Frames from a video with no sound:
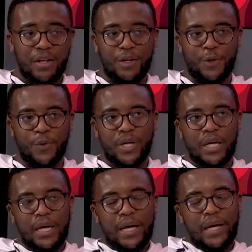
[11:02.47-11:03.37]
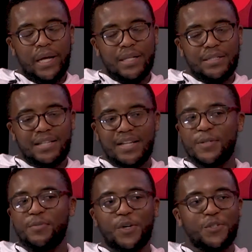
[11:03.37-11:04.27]
you know. Tell us
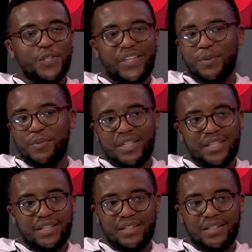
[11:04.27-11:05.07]
about your EP,